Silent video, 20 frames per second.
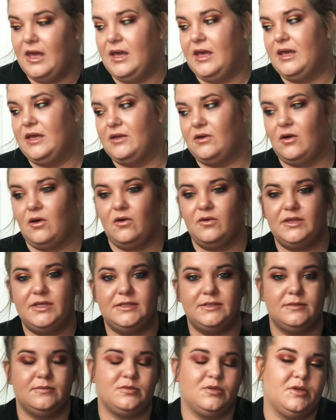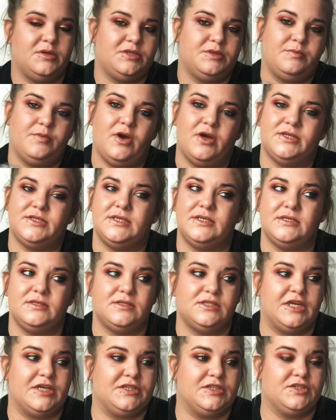in all these subscription
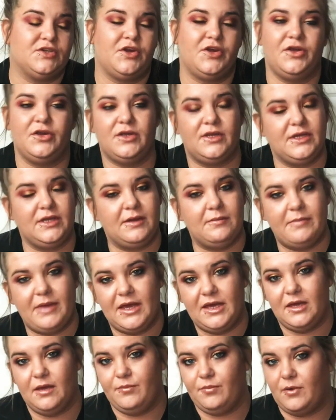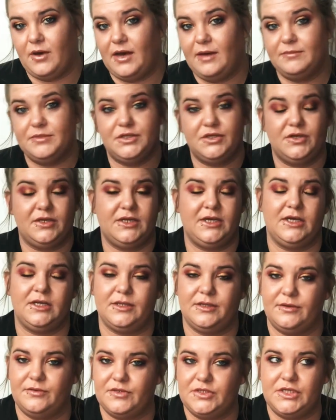boxes chances are you're gonna get makeup wipes you're gonna get
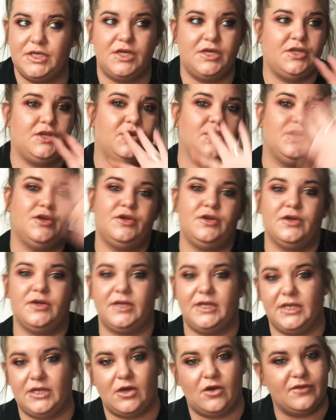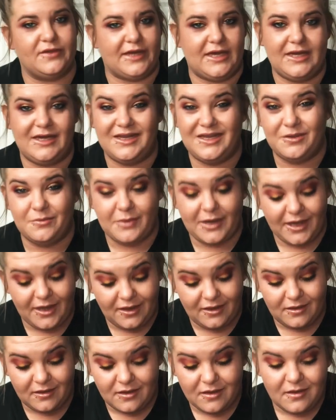lotion you're, you're gonna get all that
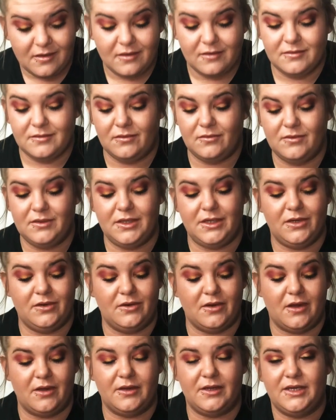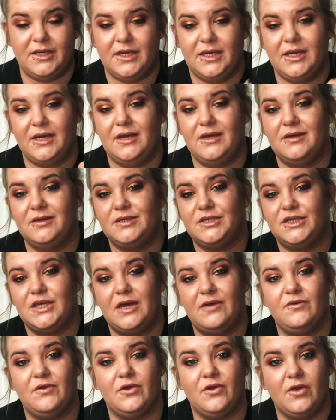anyway the only thing you're not gonna get is
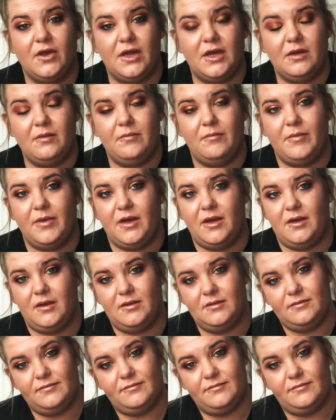shaving cream but